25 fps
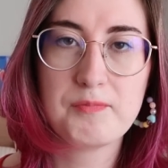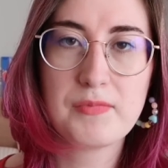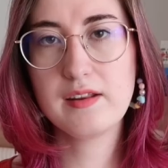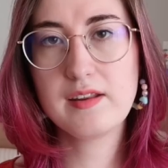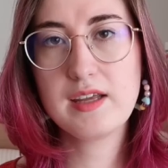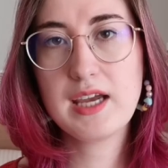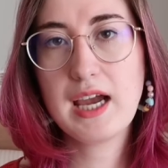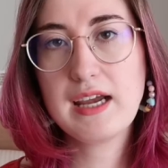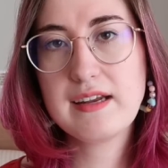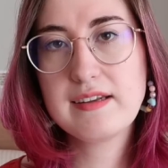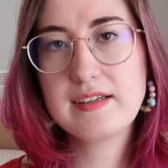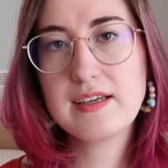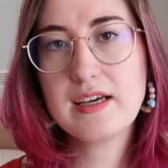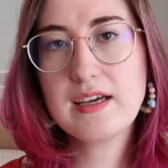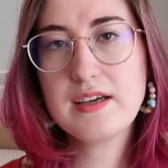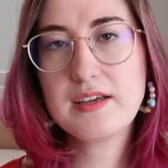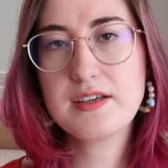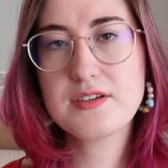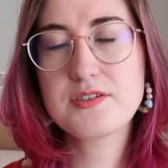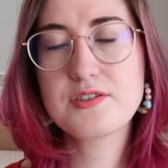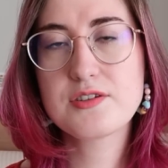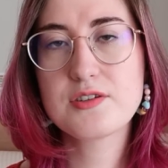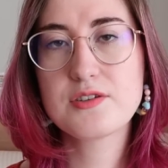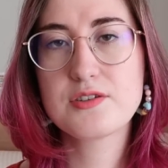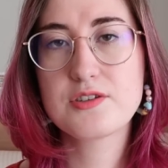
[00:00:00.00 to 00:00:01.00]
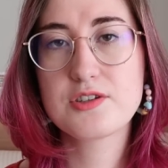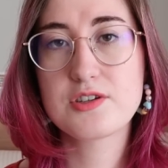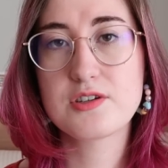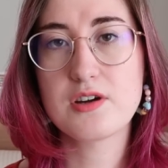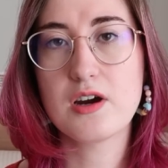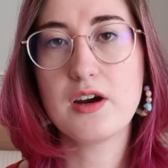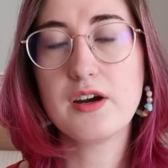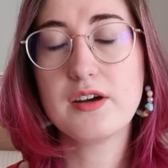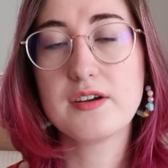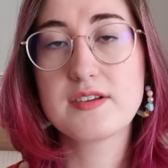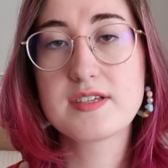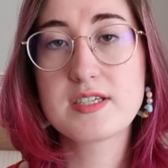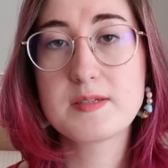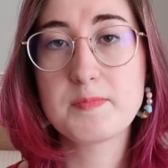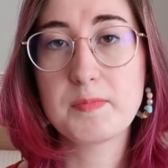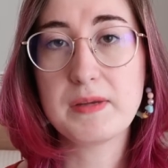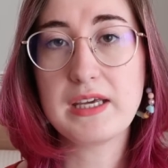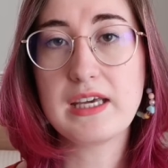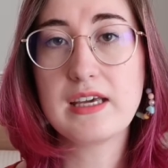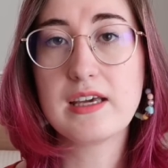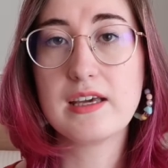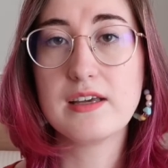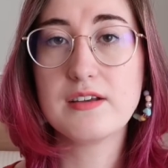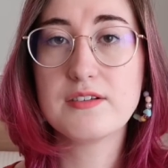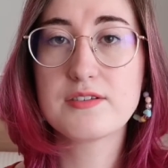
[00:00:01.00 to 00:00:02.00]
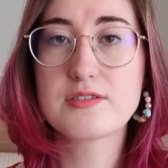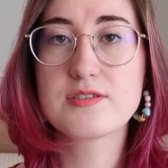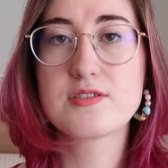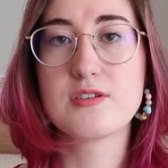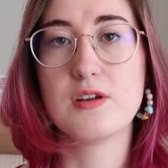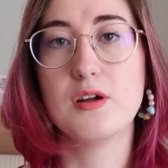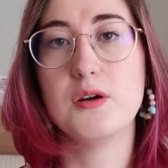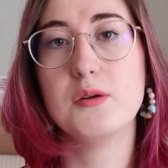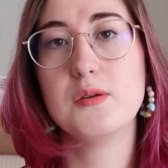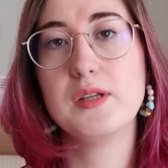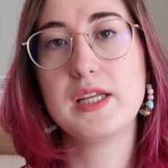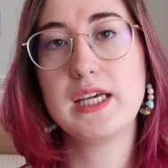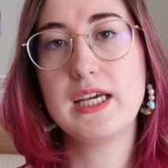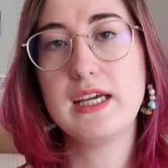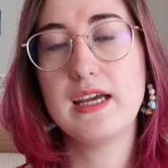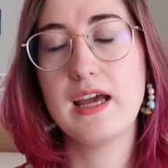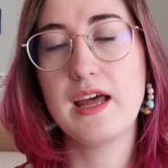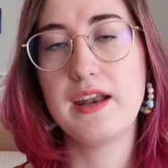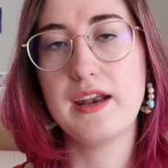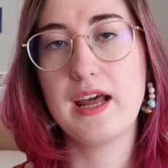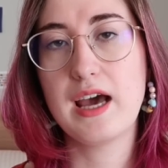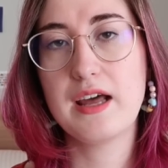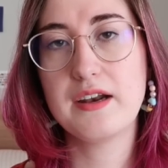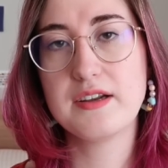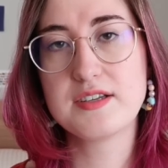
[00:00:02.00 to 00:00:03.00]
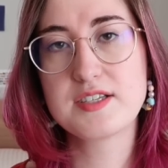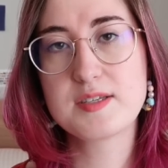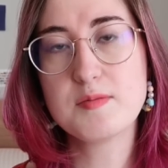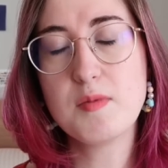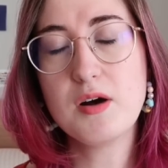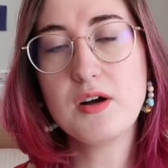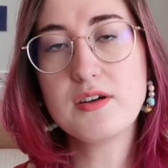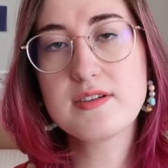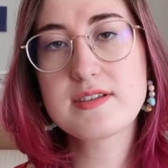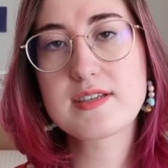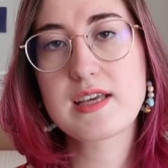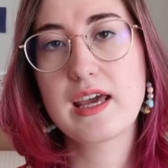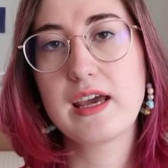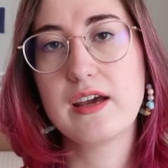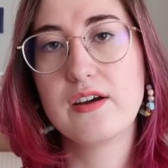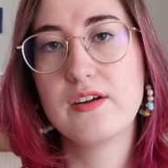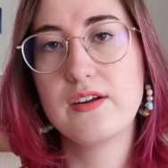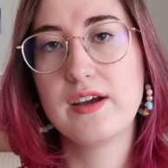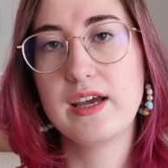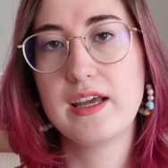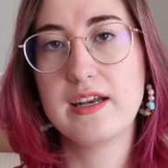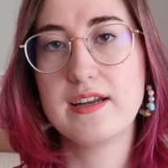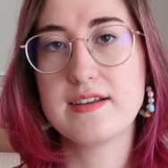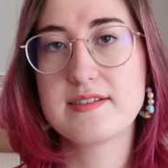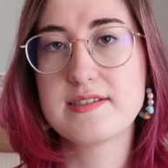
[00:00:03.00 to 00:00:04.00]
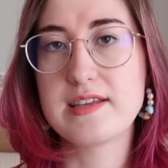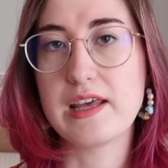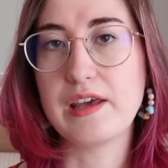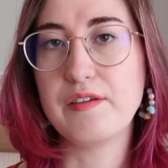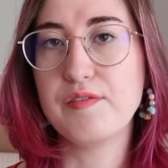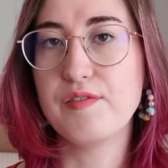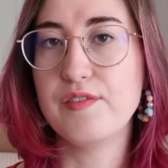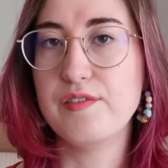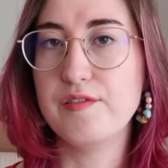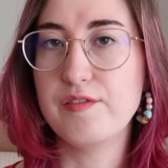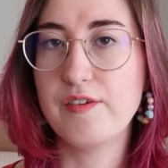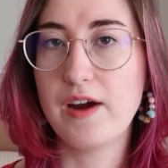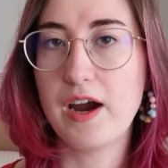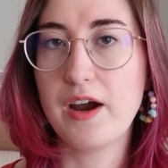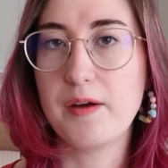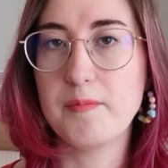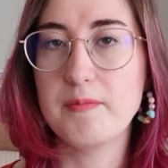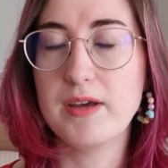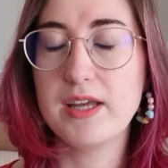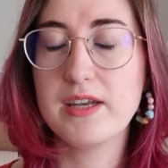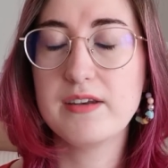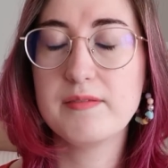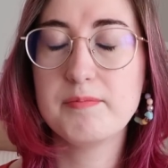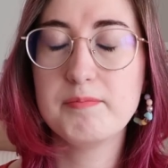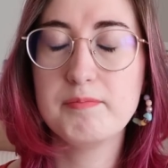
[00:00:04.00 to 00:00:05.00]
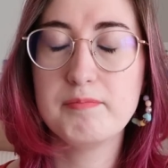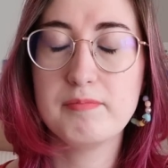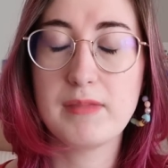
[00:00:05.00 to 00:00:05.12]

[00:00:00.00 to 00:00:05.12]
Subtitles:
The idea is to start speaking slowly and at a small scale in a safe environment.